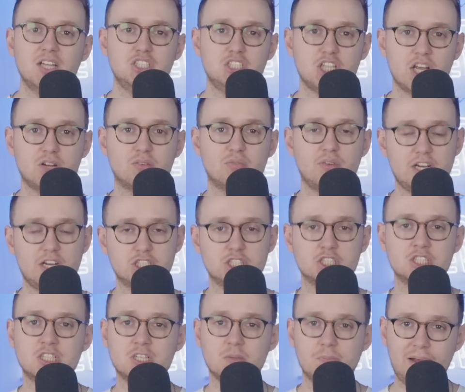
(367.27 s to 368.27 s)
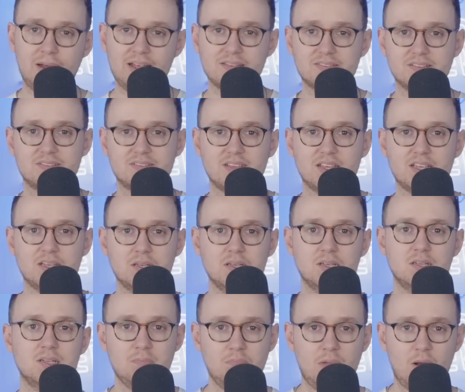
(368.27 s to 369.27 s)
generation capacity.
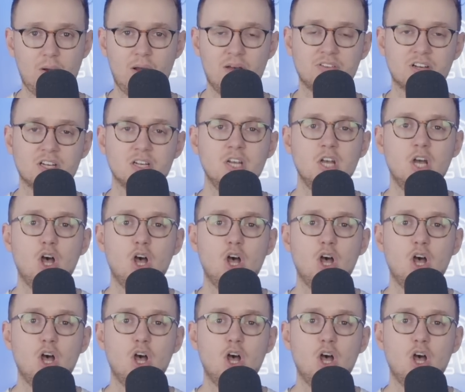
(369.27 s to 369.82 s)
However,